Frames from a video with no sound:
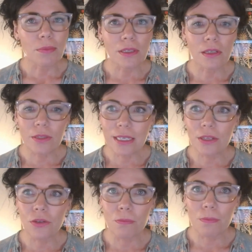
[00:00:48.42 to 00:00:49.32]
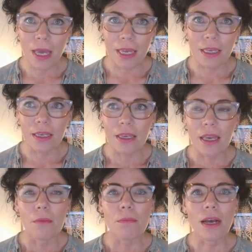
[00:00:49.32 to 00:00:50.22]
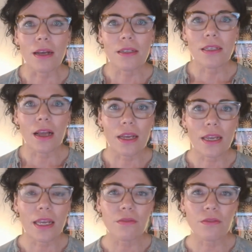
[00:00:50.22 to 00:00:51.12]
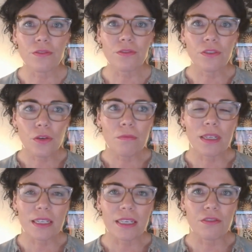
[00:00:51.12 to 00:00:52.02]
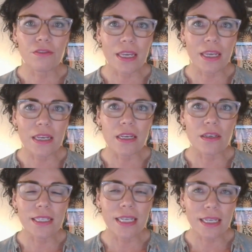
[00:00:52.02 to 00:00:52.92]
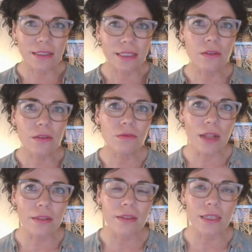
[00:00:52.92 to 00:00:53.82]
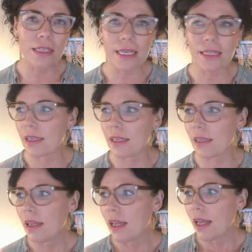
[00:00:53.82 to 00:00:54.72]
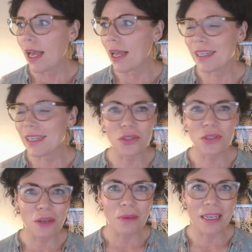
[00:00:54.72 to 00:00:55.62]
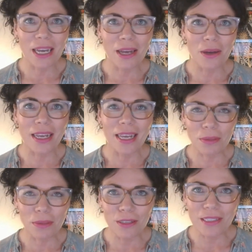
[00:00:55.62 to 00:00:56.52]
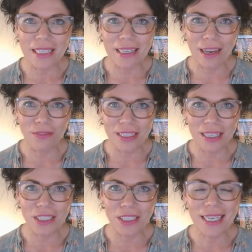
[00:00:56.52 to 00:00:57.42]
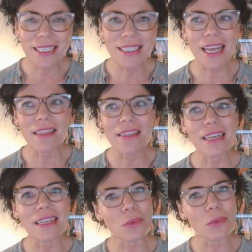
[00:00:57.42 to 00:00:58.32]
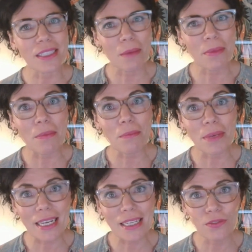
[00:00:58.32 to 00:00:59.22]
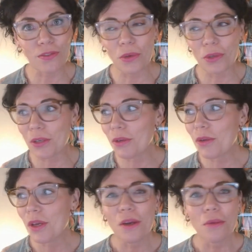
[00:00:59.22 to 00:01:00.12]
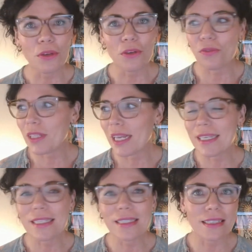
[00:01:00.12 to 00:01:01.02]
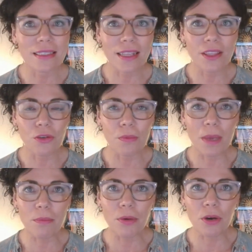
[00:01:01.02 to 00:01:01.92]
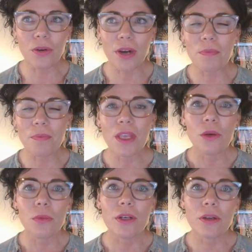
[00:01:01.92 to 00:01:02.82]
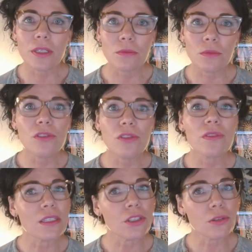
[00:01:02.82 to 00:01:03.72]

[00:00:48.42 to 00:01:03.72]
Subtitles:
Absolutely you may, but I have a firm belief in testing rather than guessing. And as you know by now, I absolutely love the Dutch test, and that is what's coming up next for you. Beautiful ladies, inside the repair program, we're going to move